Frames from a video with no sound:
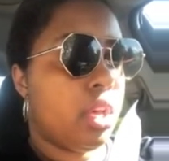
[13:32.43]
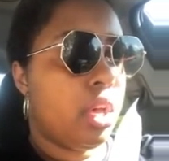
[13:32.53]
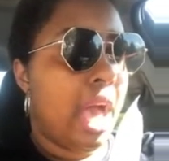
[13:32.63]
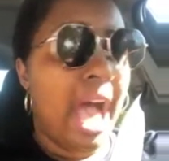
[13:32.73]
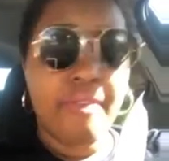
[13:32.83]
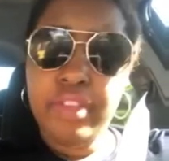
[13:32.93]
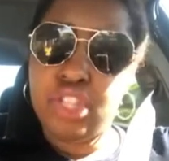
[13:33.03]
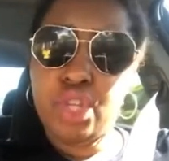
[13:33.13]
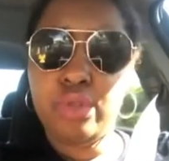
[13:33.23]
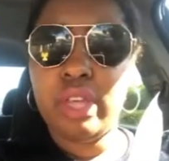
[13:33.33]
have these
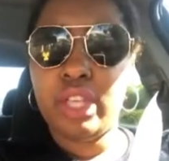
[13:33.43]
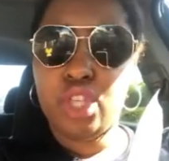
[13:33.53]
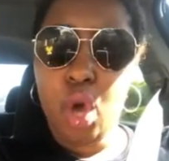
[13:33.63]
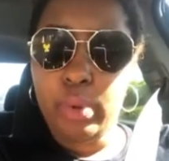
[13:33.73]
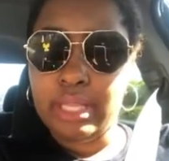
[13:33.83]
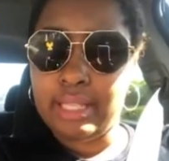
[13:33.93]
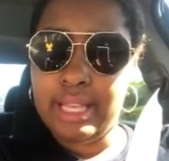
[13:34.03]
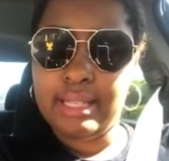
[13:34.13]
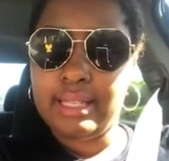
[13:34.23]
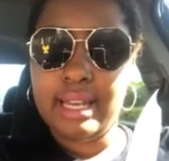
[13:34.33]
two things
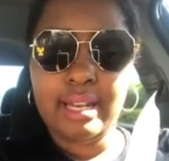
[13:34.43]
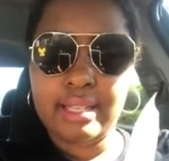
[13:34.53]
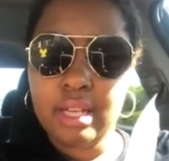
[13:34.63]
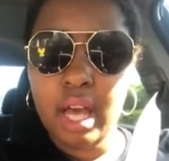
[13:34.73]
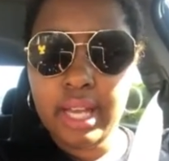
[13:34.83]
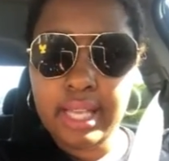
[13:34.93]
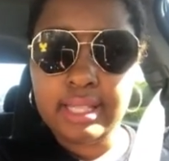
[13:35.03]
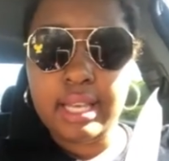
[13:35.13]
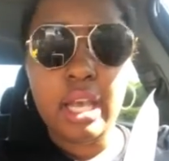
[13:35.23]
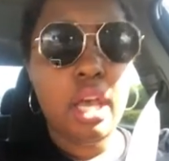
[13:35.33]
coexist, and it's not
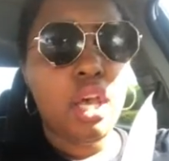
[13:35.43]
easy.